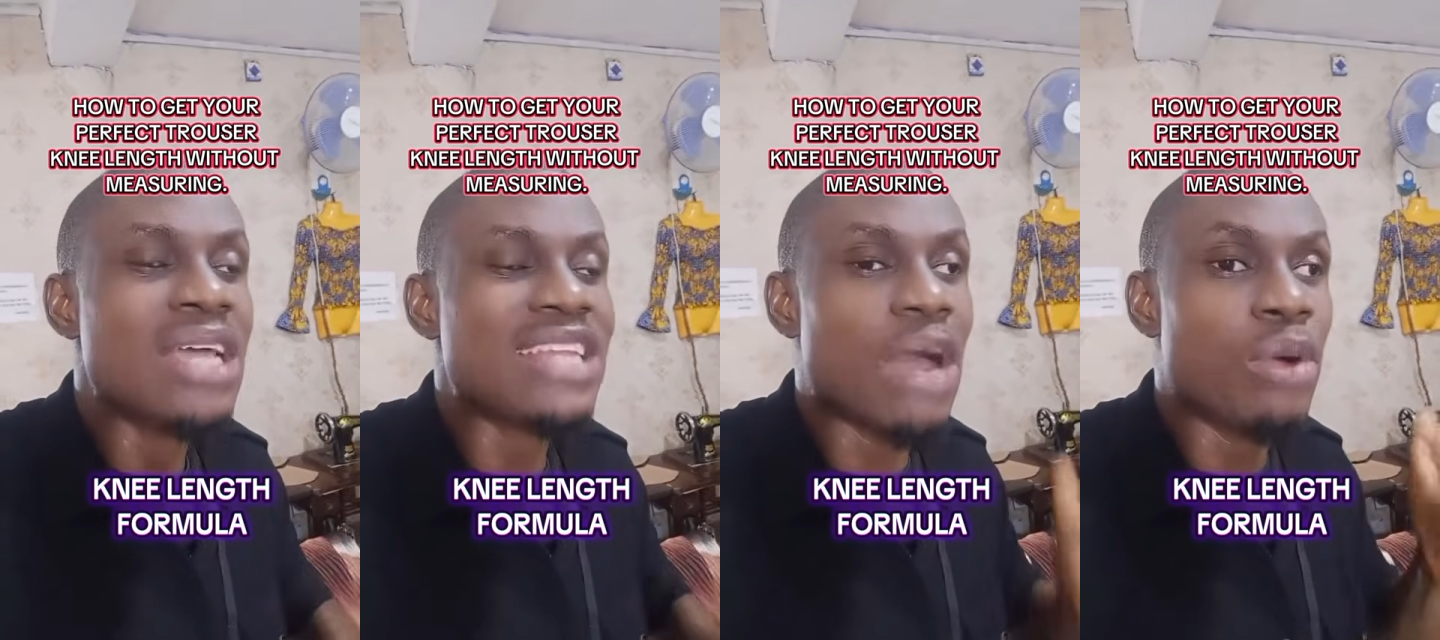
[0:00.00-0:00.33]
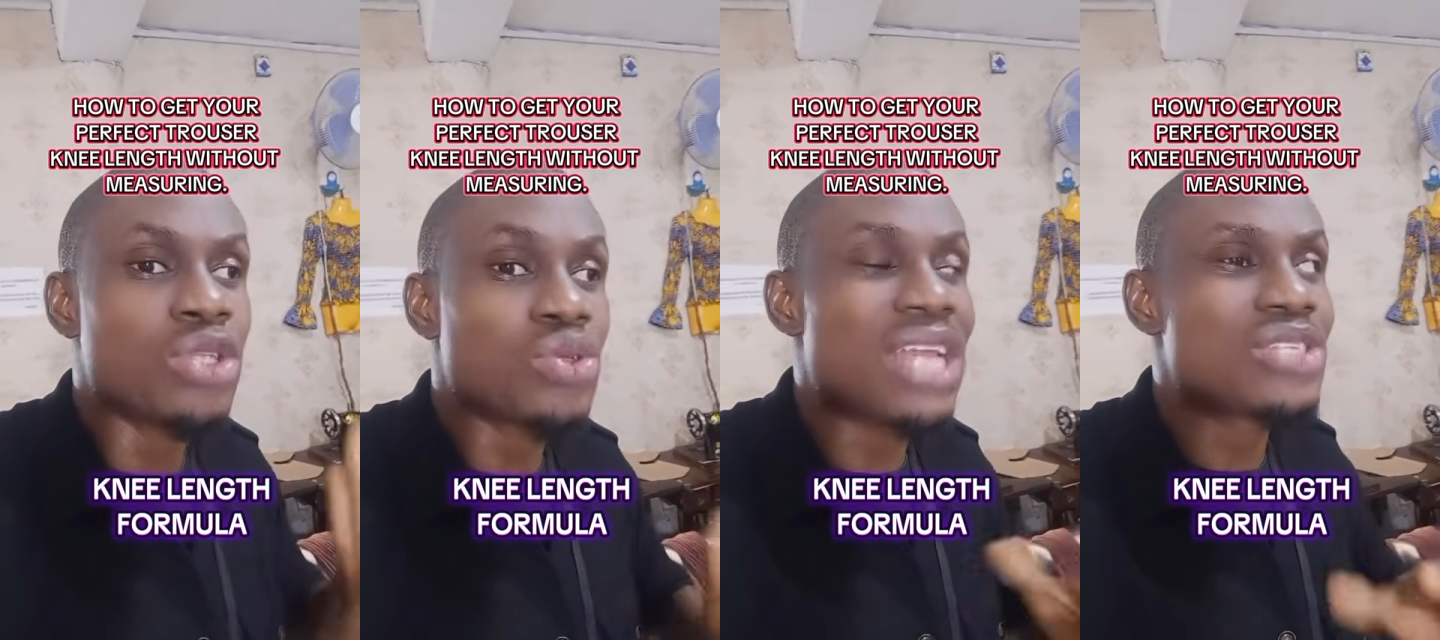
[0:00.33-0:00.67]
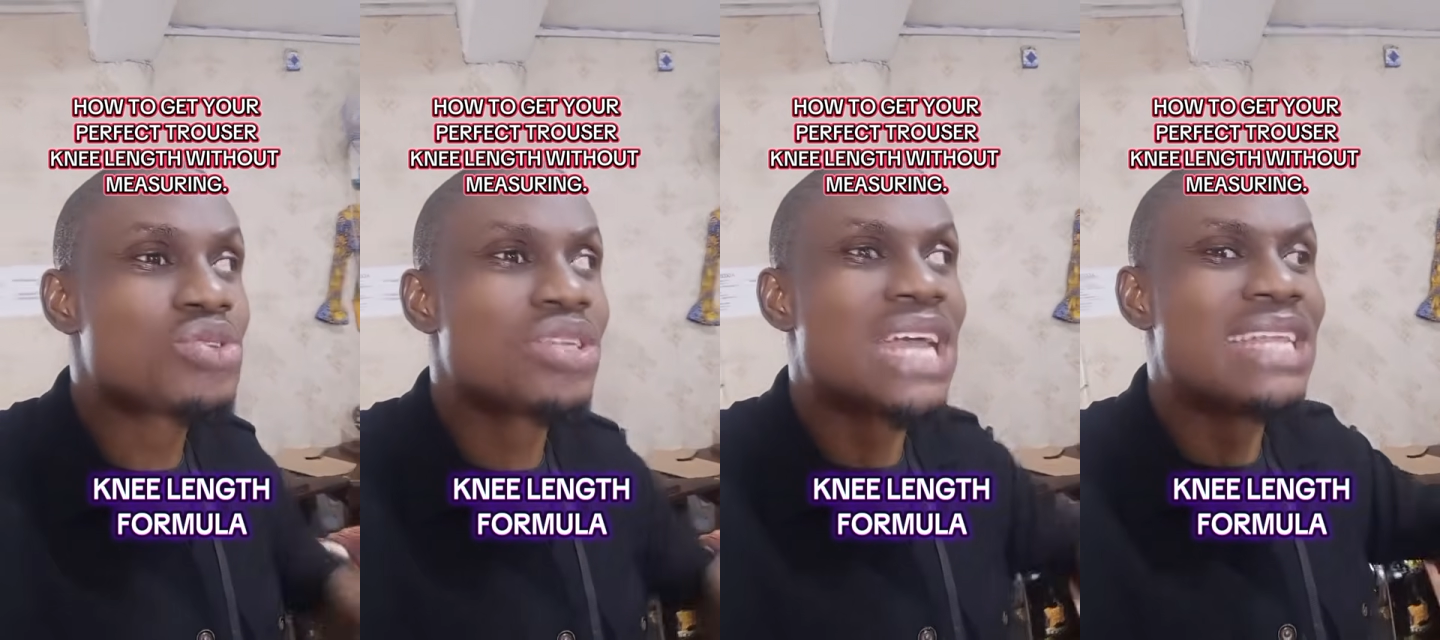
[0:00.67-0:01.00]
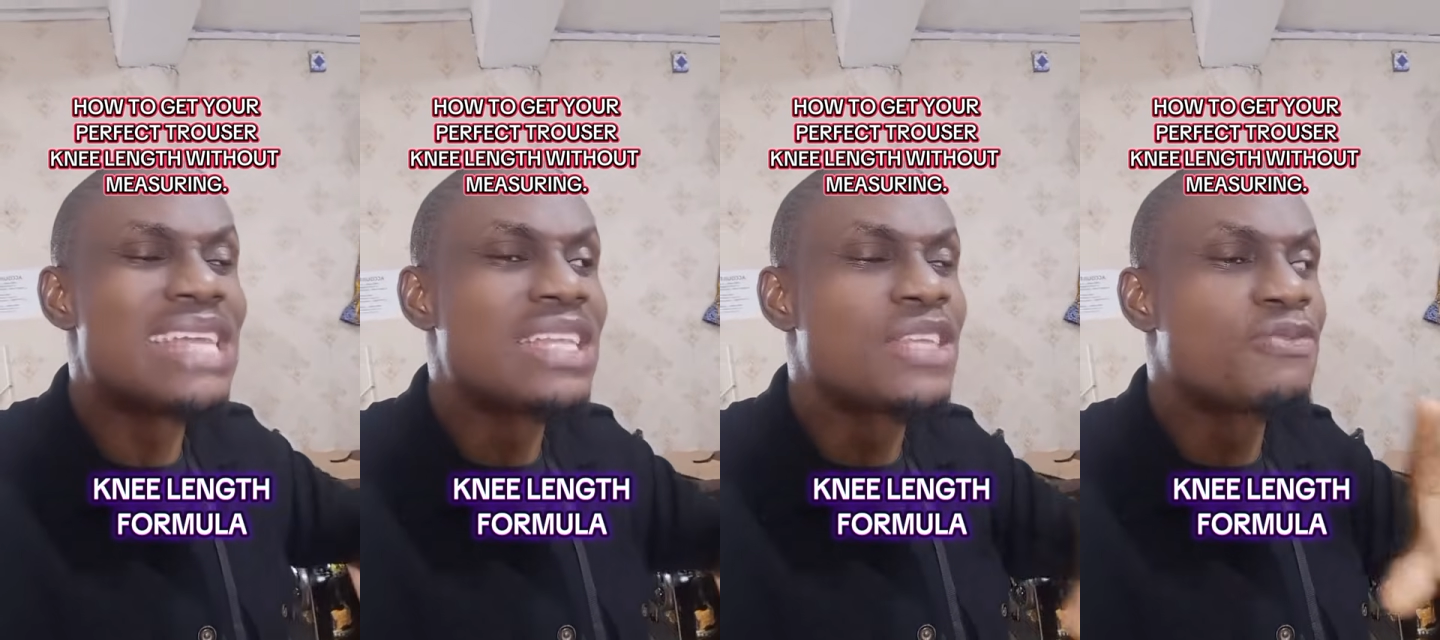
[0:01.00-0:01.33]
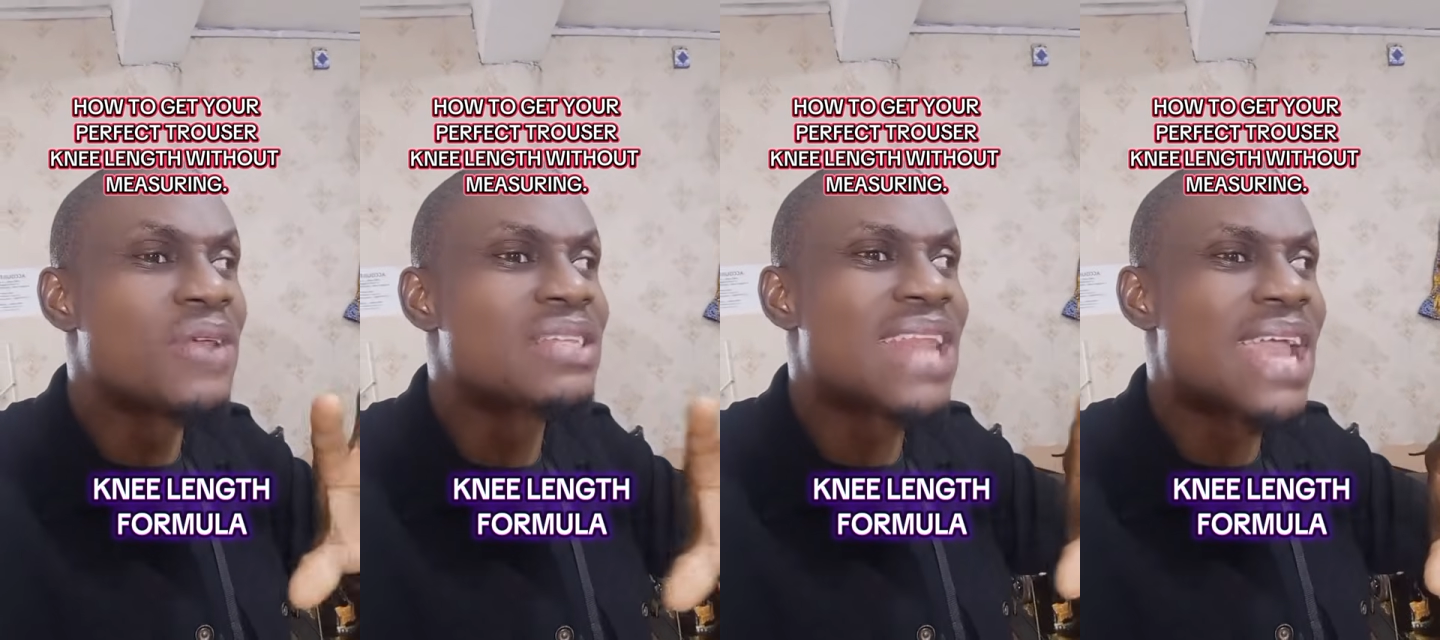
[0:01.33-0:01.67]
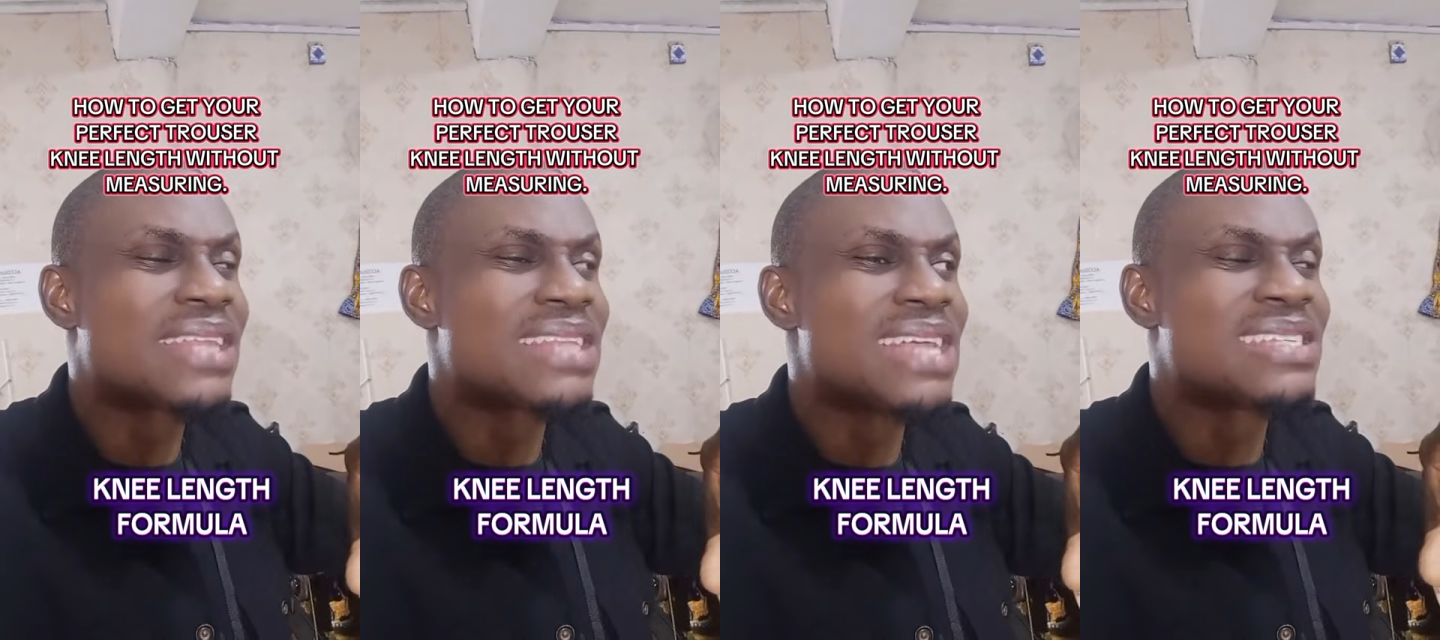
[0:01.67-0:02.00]
Now, I want to let you know that they're different.
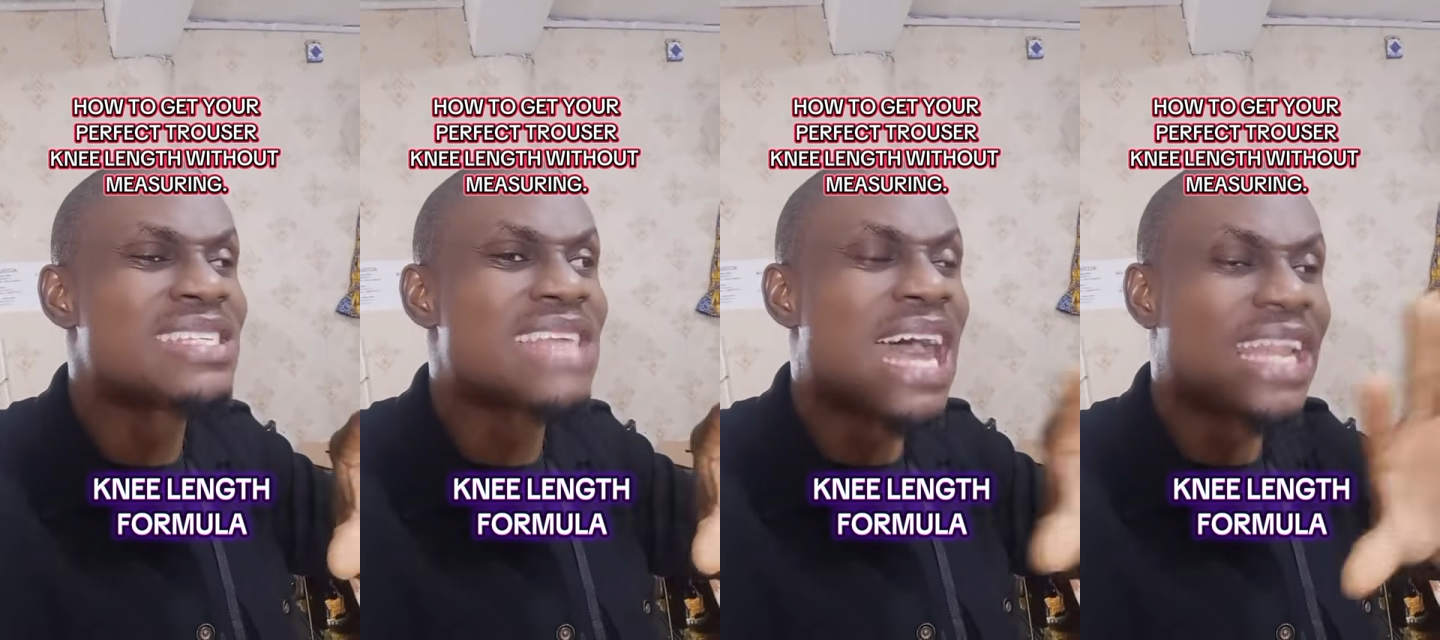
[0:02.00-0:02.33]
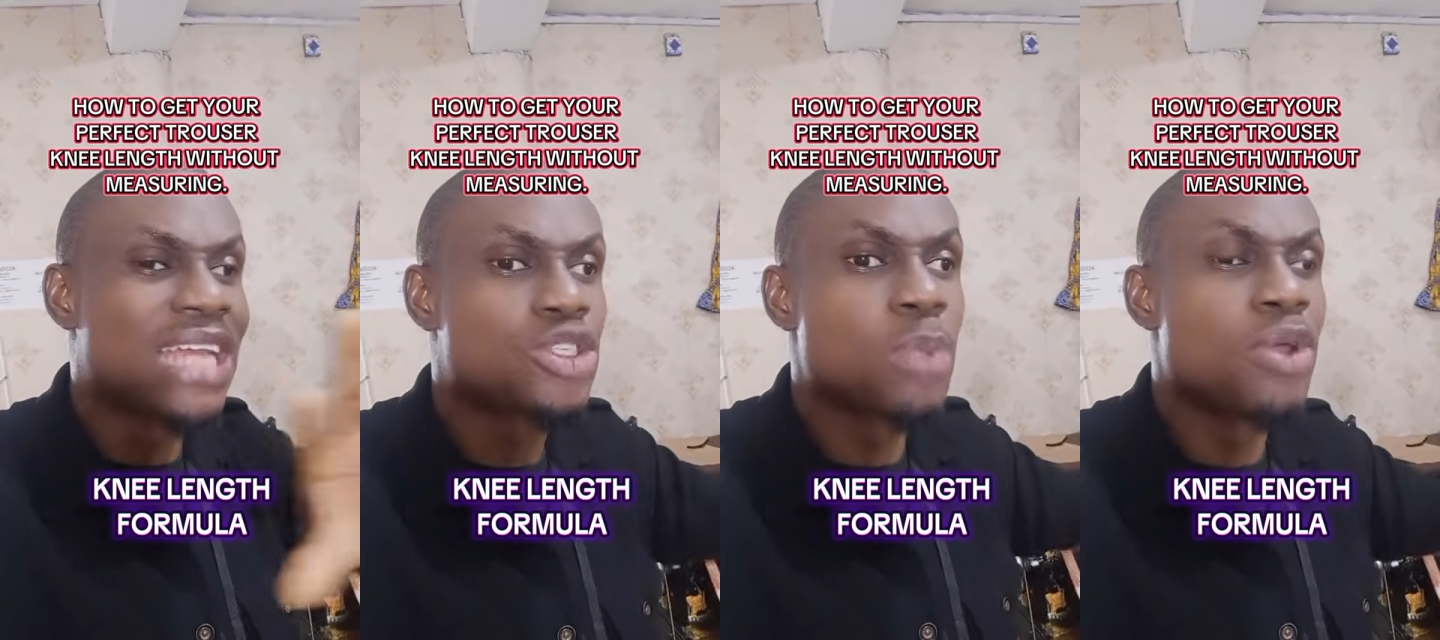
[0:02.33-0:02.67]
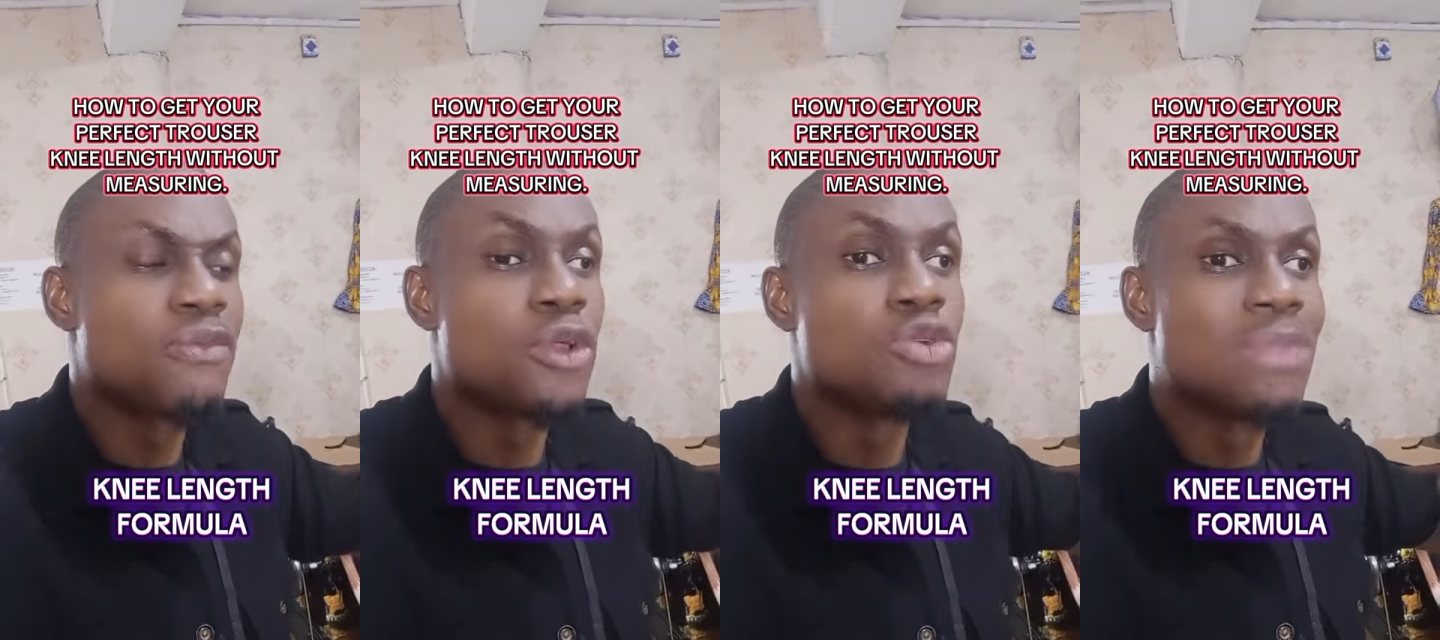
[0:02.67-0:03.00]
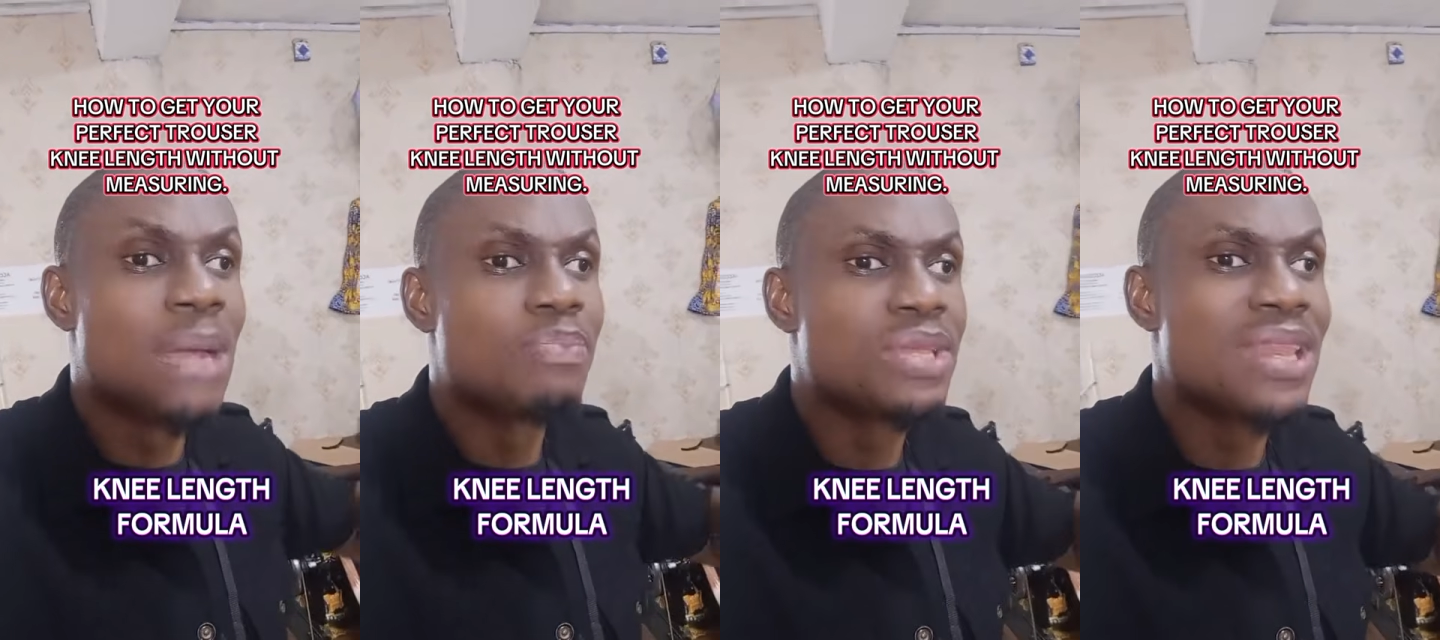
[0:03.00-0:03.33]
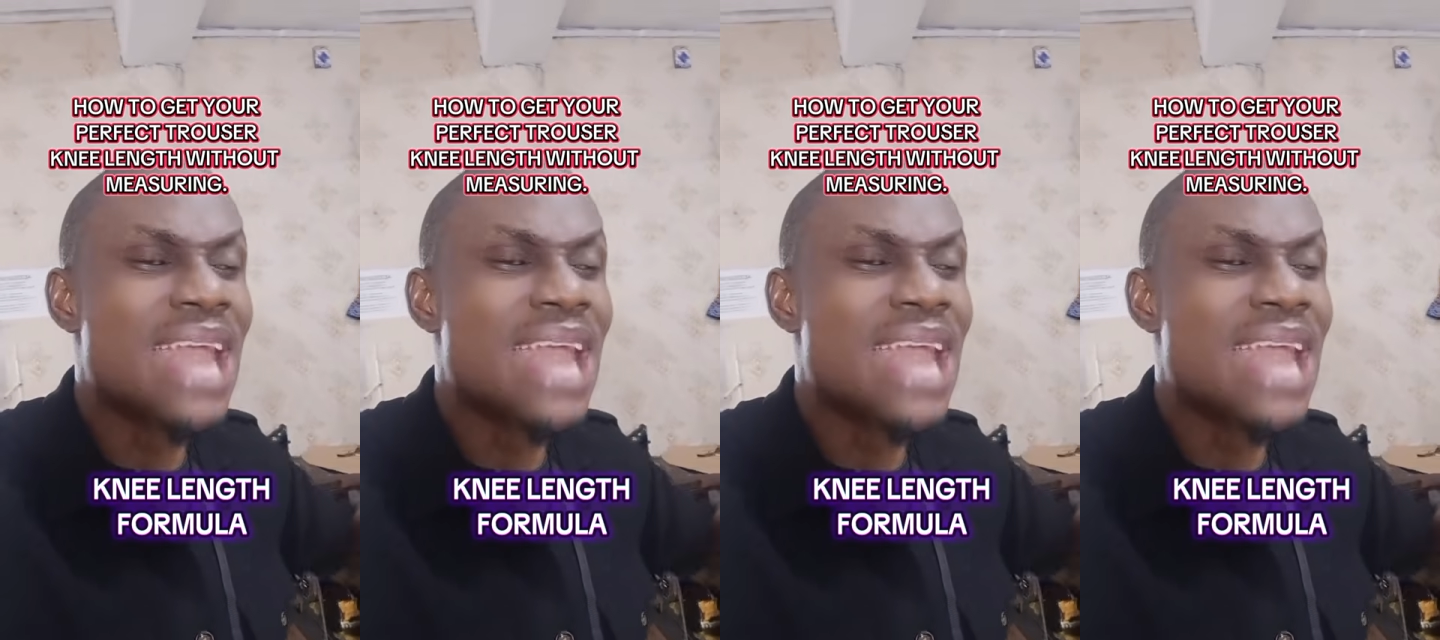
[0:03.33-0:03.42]
Like, there is this anatomy of a human being.